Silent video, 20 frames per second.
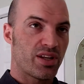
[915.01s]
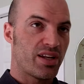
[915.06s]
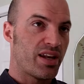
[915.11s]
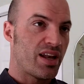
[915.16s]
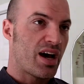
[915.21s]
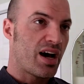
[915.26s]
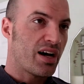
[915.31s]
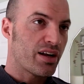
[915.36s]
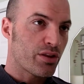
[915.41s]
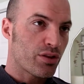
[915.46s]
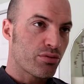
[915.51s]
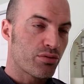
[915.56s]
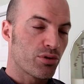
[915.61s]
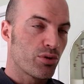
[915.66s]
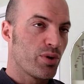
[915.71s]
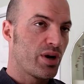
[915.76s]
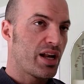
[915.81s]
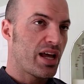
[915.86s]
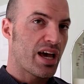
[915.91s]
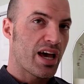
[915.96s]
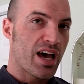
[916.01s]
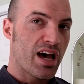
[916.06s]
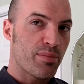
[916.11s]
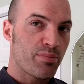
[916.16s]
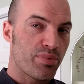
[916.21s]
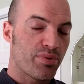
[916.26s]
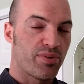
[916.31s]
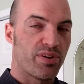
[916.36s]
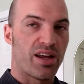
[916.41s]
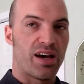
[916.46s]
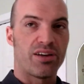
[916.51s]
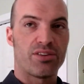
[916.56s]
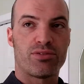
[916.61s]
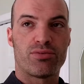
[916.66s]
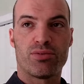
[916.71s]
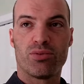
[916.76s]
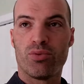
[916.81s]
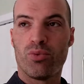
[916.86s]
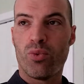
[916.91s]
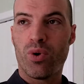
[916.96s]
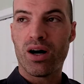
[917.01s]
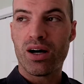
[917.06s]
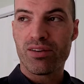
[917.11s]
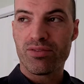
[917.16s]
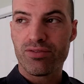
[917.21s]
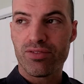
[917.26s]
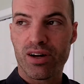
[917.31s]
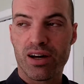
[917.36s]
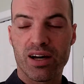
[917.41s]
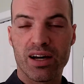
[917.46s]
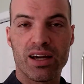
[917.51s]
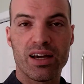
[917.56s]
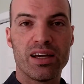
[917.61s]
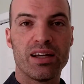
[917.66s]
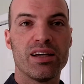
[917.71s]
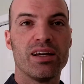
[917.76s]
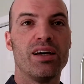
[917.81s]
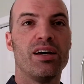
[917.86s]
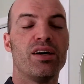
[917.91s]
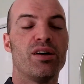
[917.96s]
not through an app, not through Wi-Fi,